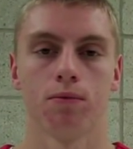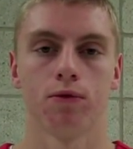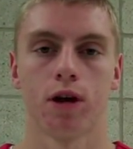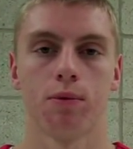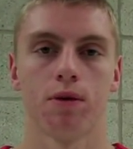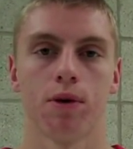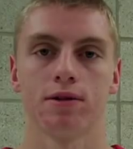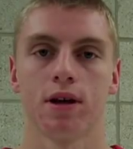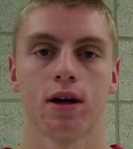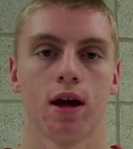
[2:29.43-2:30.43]
try to be the
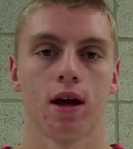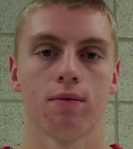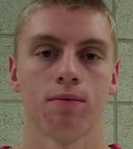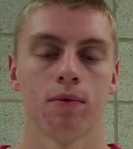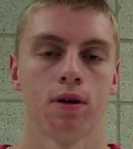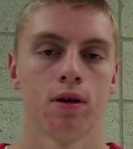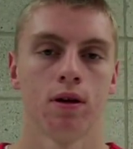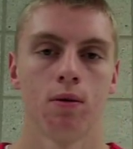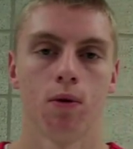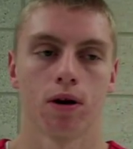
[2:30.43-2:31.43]
best I can,
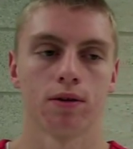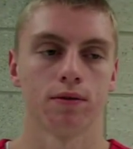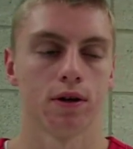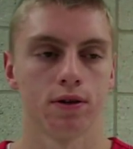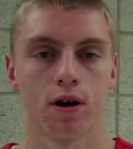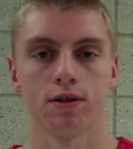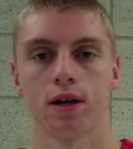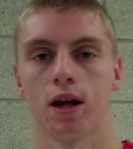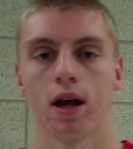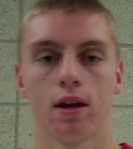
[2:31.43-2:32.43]
work as hard as I
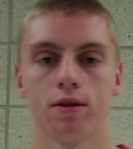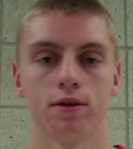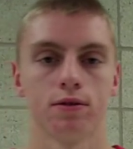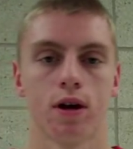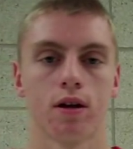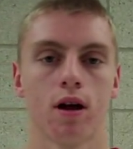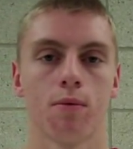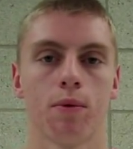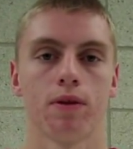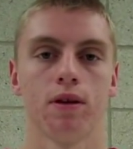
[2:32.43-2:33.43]
can, and just try to
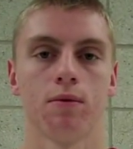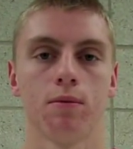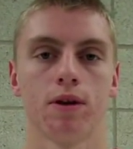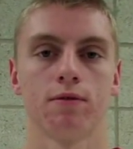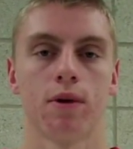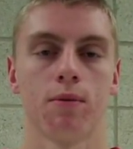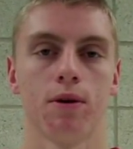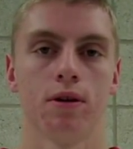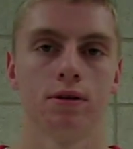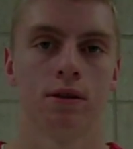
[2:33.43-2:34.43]
complement the team the best of my
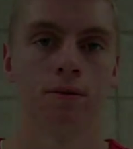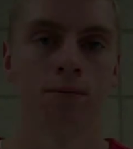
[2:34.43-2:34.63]
abilities.